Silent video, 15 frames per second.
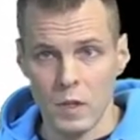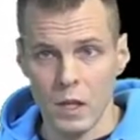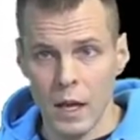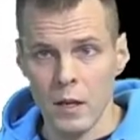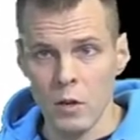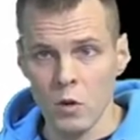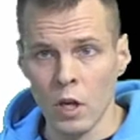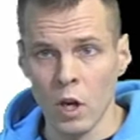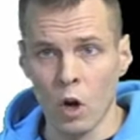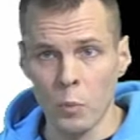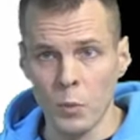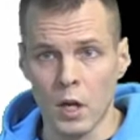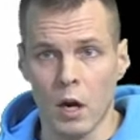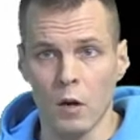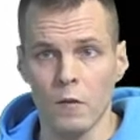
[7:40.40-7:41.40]
You can
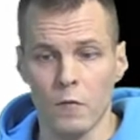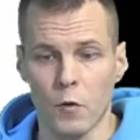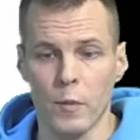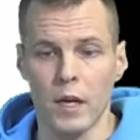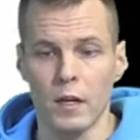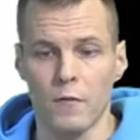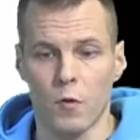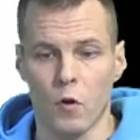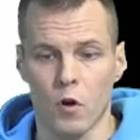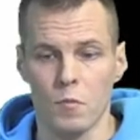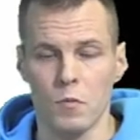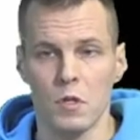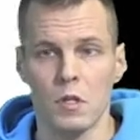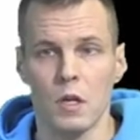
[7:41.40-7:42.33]
opt out from any forums.